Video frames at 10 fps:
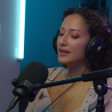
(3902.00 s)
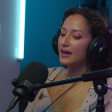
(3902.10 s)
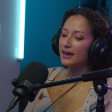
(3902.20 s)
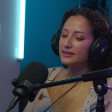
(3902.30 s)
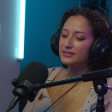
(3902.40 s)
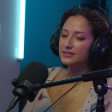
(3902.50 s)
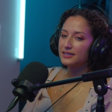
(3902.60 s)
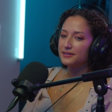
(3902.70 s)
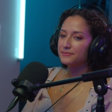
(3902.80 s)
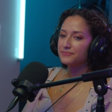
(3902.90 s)

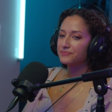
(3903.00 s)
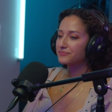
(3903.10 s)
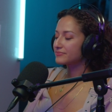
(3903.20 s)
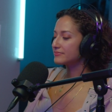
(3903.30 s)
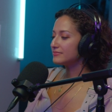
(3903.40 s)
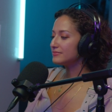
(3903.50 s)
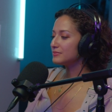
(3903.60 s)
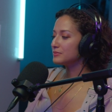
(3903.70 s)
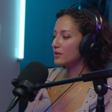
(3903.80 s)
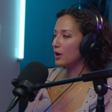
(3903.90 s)
honestly,
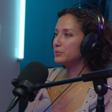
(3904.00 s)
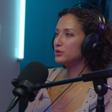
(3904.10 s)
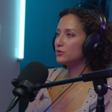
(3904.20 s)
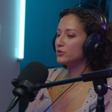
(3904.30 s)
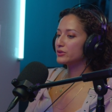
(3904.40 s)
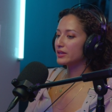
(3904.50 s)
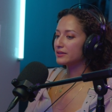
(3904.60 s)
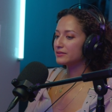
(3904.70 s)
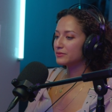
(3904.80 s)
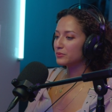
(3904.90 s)
a beautiful
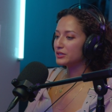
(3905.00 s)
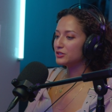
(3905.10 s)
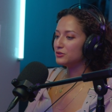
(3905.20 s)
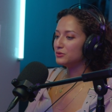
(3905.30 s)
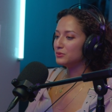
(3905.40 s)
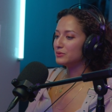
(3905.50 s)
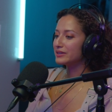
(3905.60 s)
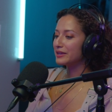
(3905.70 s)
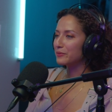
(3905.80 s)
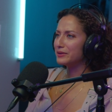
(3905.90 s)
thing when you
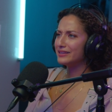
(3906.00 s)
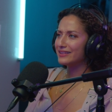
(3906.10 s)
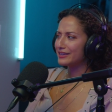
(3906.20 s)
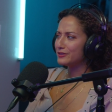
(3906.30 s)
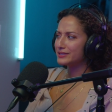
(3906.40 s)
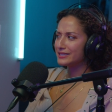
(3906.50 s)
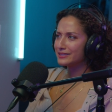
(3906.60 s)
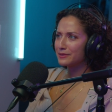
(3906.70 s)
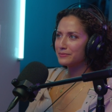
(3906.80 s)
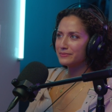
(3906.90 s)
get really like you see
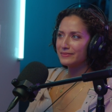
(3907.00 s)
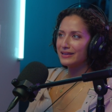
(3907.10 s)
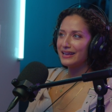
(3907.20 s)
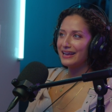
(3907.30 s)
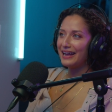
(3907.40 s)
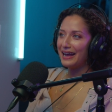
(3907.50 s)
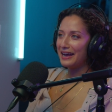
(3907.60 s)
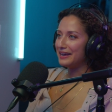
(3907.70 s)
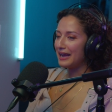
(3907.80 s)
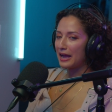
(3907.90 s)
something
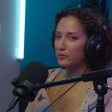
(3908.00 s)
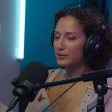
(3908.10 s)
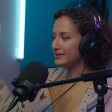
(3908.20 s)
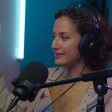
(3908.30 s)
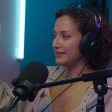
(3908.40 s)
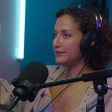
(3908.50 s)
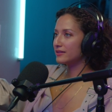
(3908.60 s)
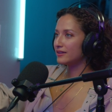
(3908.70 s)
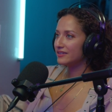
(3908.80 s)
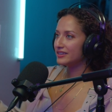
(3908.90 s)
out in the
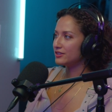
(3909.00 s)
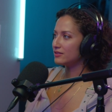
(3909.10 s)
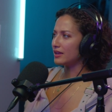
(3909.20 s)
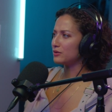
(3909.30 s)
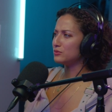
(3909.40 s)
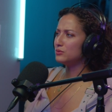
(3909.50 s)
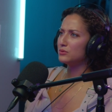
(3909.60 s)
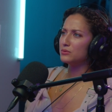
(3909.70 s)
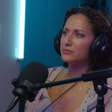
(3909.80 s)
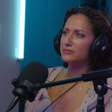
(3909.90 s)
ether and you're like, ooh,